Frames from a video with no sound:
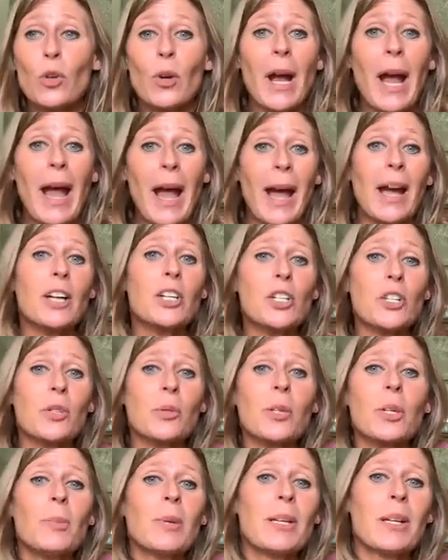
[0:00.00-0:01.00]
or
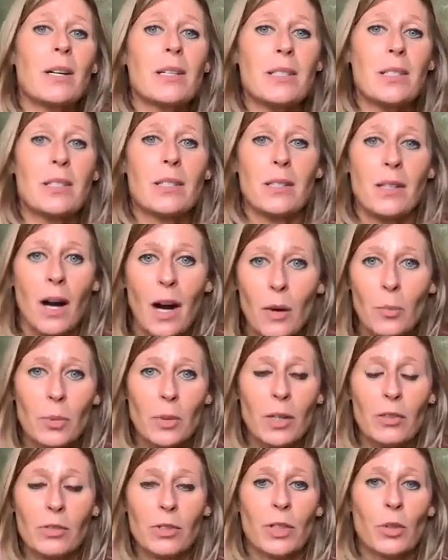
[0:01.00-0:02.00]
actually because it's an
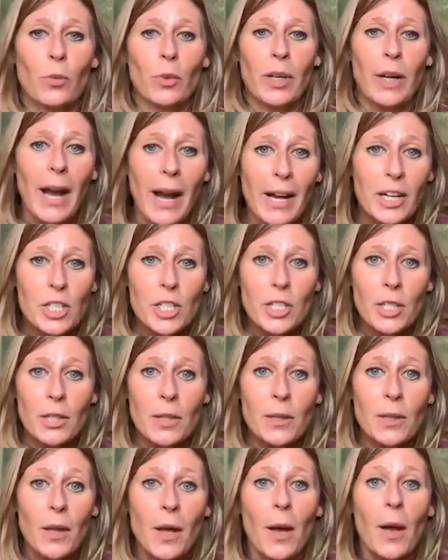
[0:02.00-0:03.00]
up-leveling
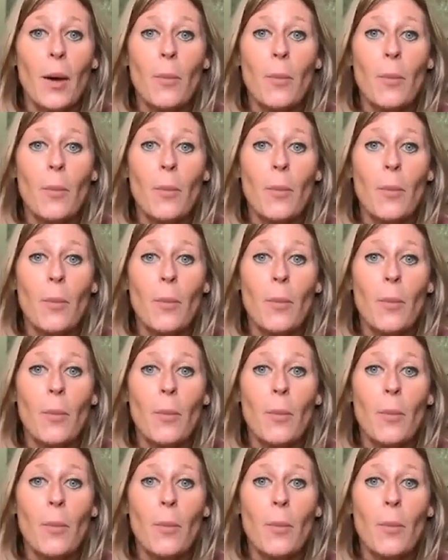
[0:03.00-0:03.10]
reaction.